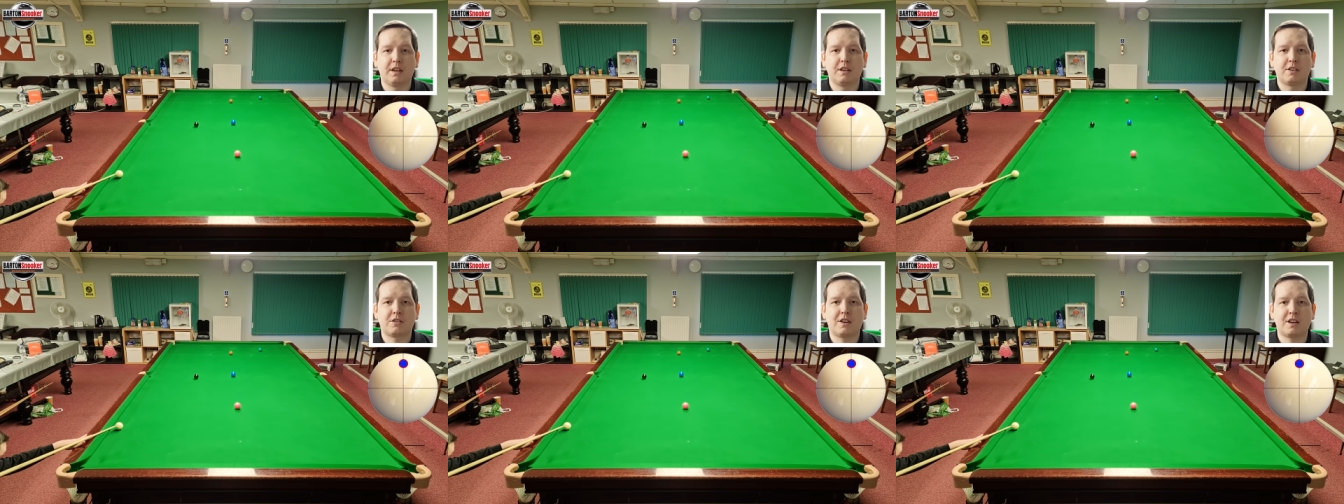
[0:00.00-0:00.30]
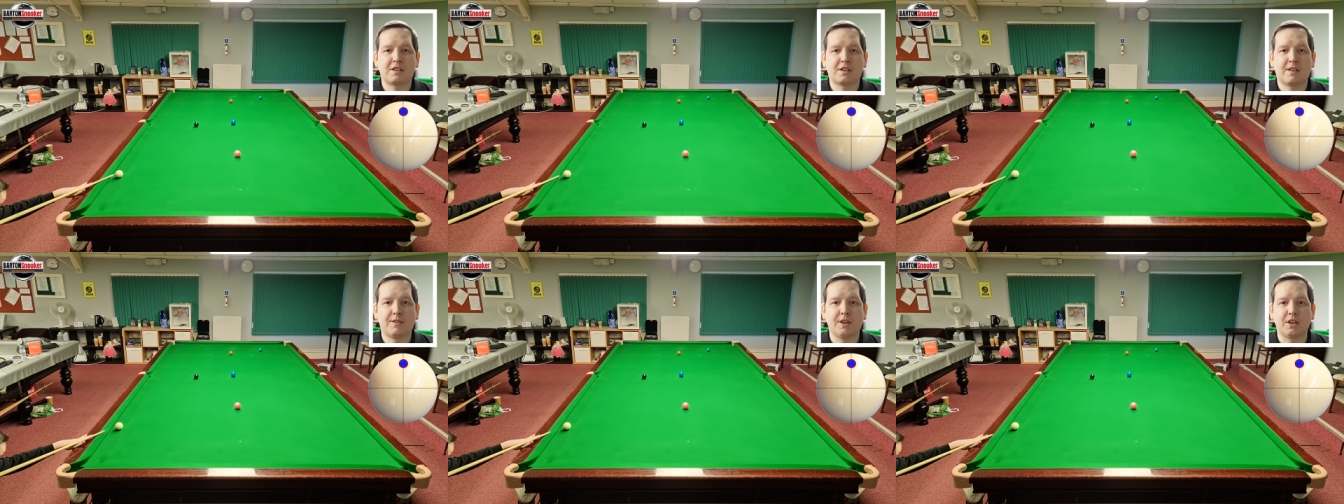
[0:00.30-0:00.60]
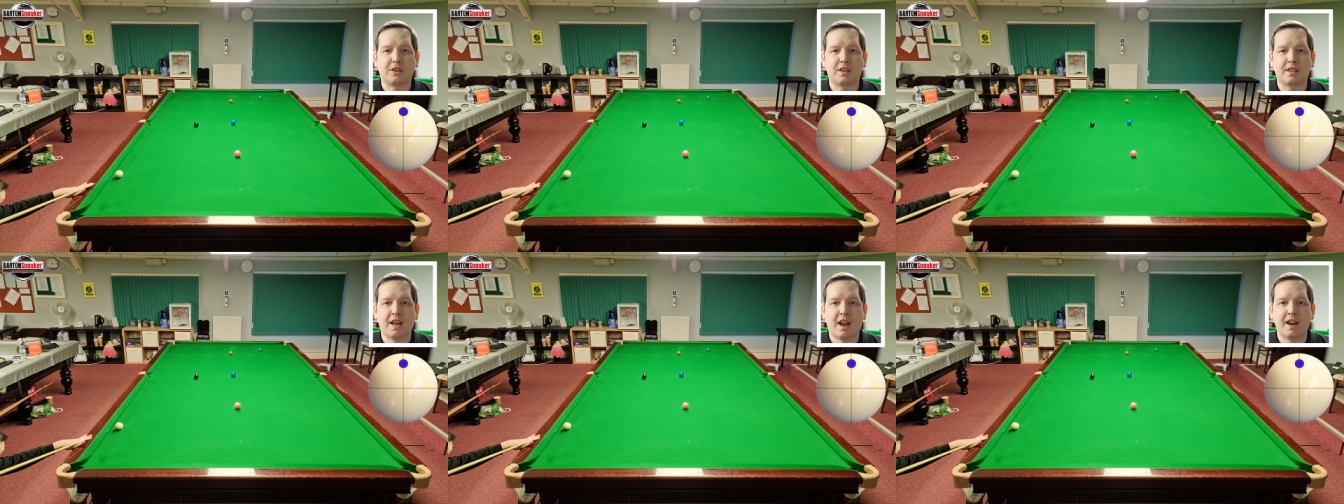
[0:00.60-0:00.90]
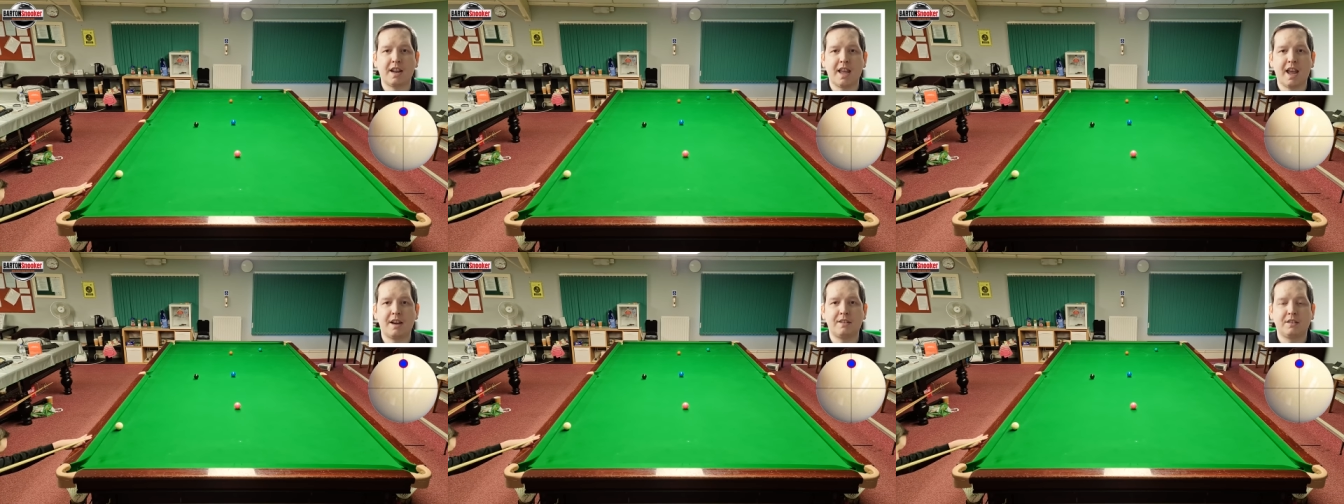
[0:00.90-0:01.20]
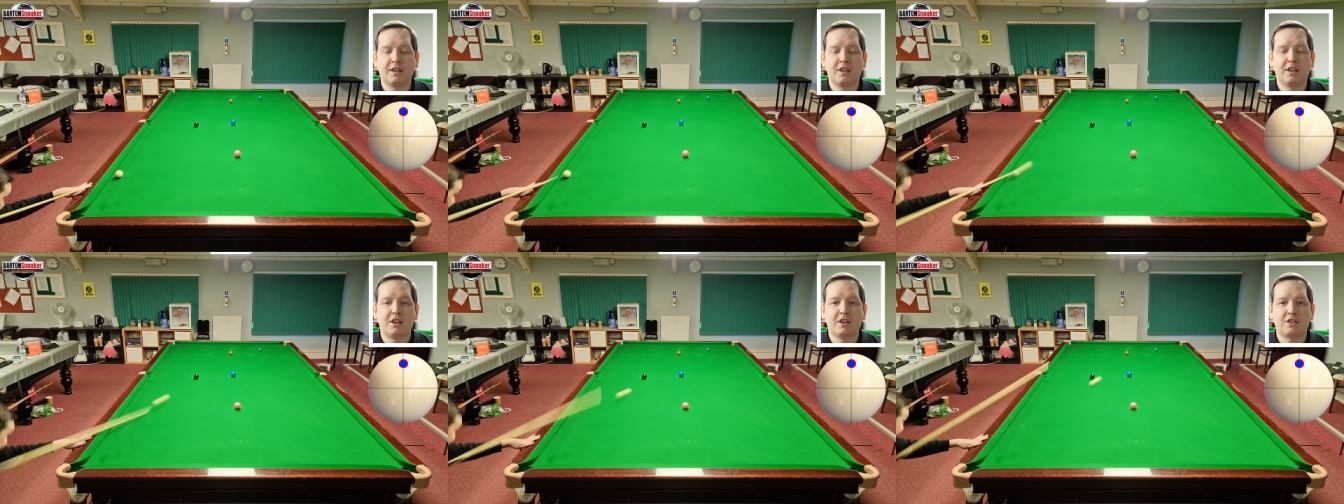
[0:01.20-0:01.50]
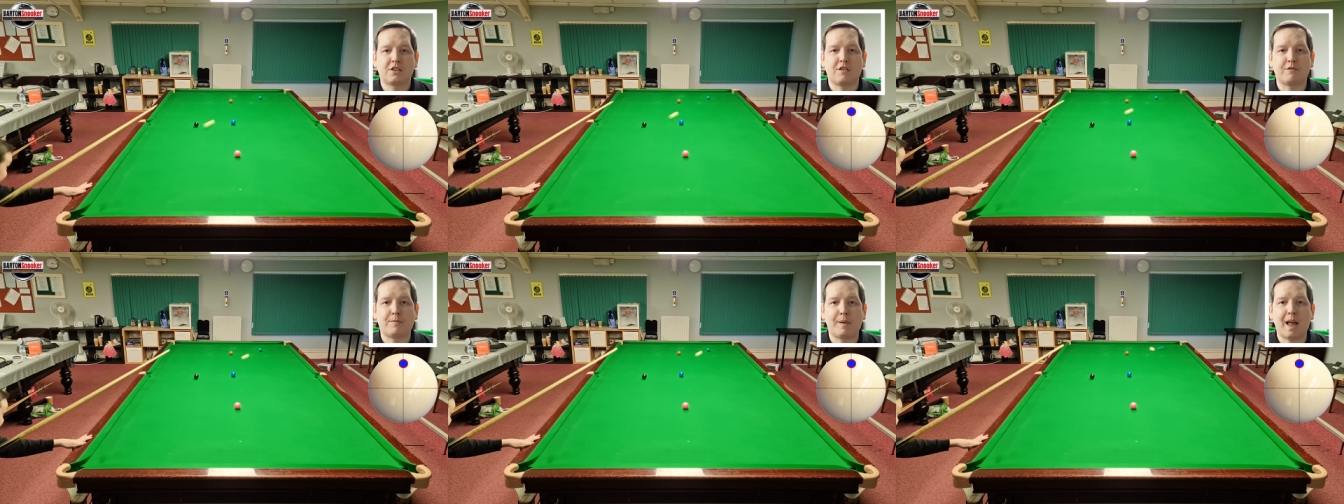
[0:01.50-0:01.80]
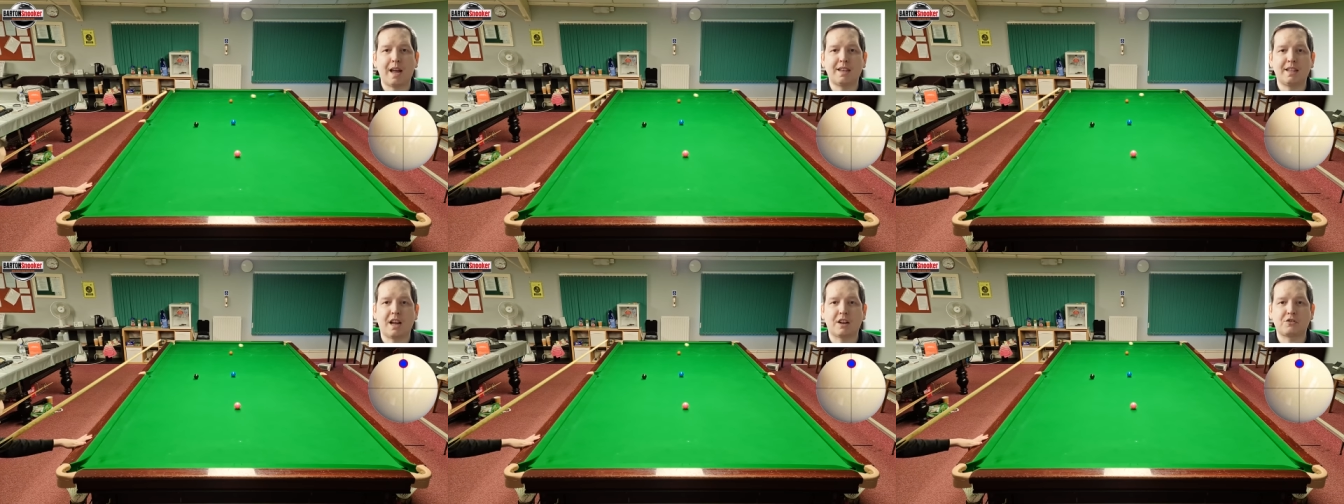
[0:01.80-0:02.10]
So let's have a look at that again. I've
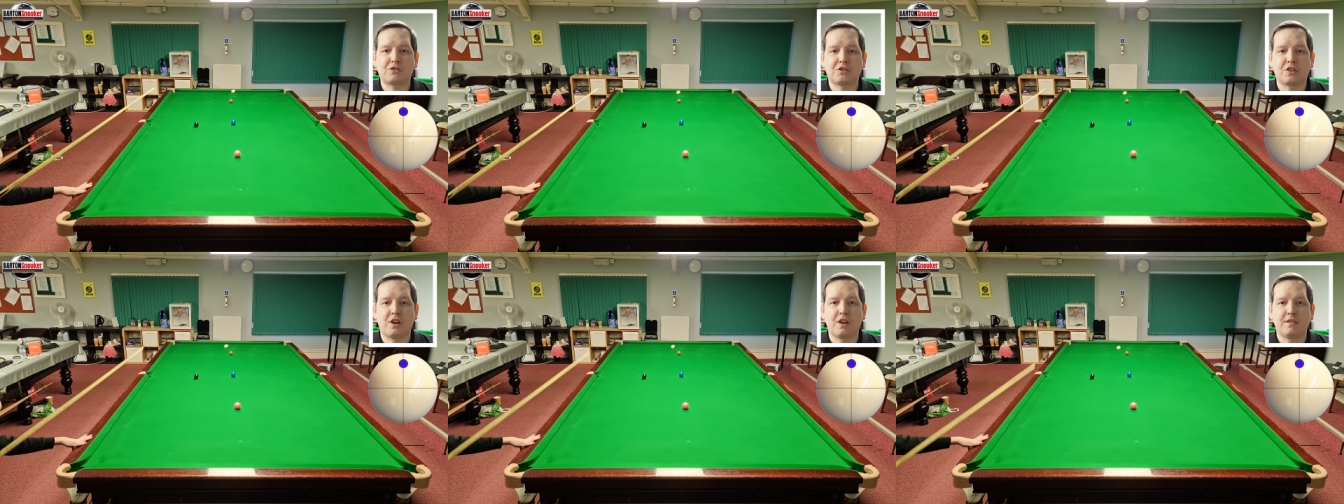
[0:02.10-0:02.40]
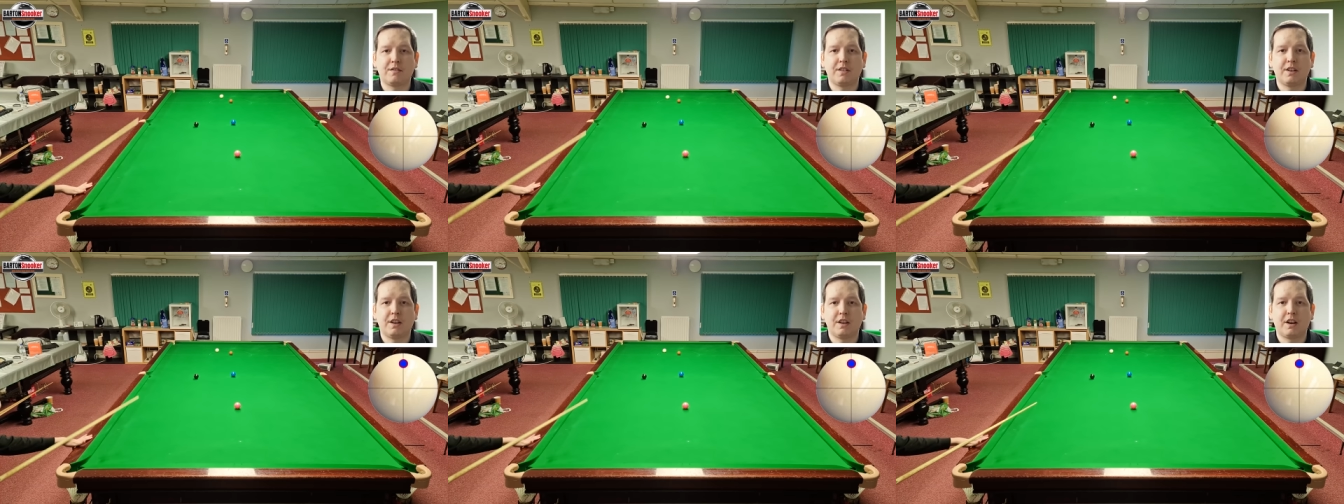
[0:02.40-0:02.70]
played that shot,